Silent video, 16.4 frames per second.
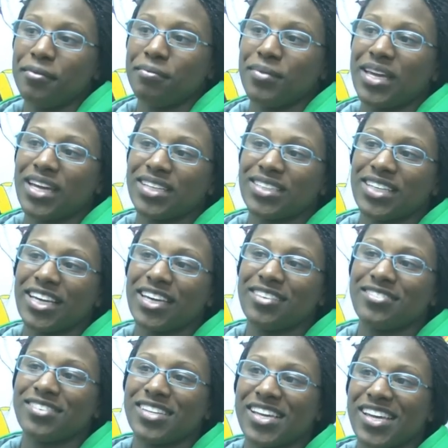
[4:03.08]
because it
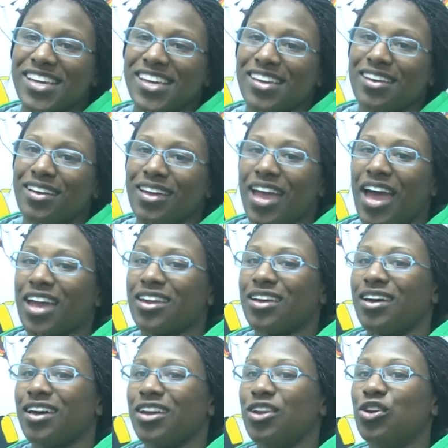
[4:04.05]
gives it a kind
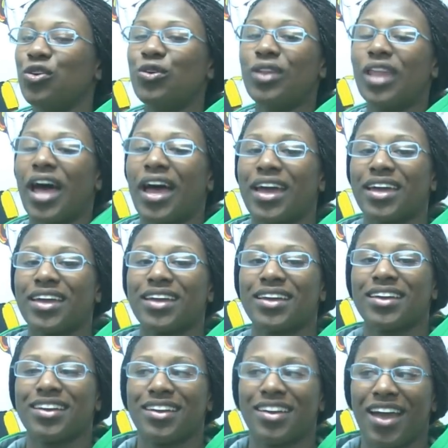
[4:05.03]
of a new light,
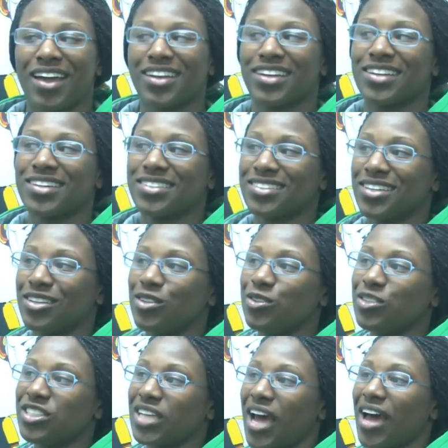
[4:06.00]
I guess, a
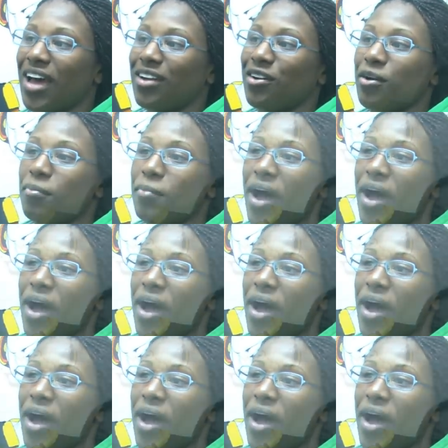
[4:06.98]
new shine on